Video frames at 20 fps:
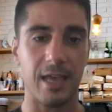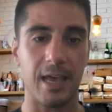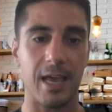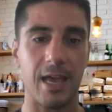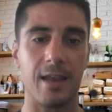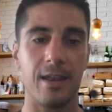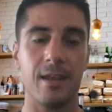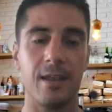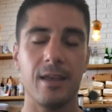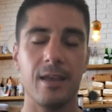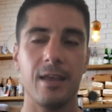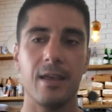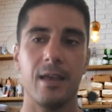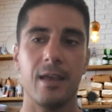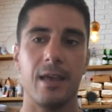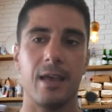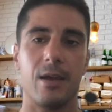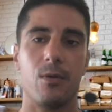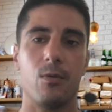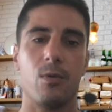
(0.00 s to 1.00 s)
And
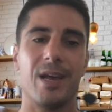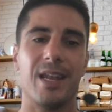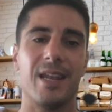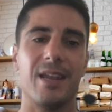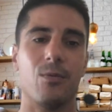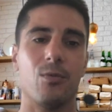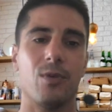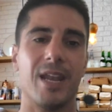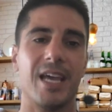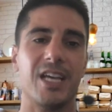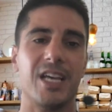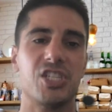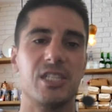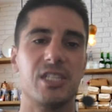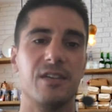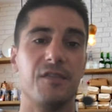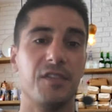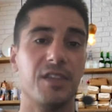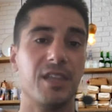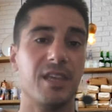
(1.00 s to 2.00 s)
when I
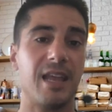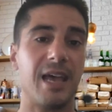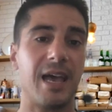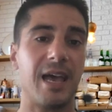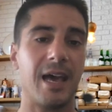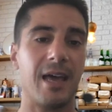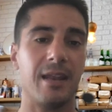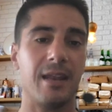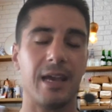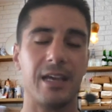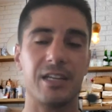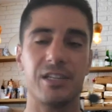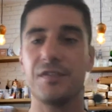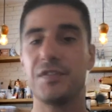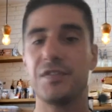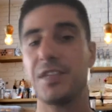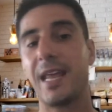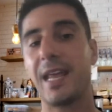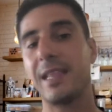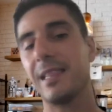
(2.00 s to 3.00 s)
shifted
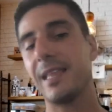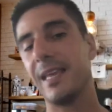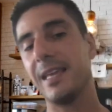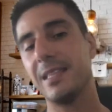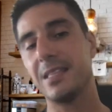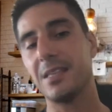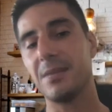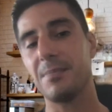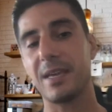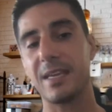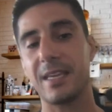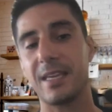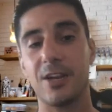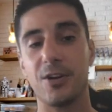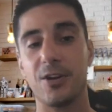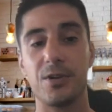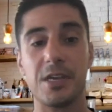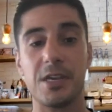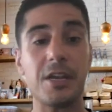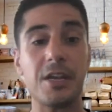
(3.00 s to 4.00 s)
that late in my
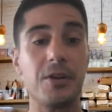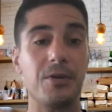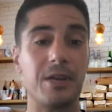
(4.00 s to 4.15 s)
career,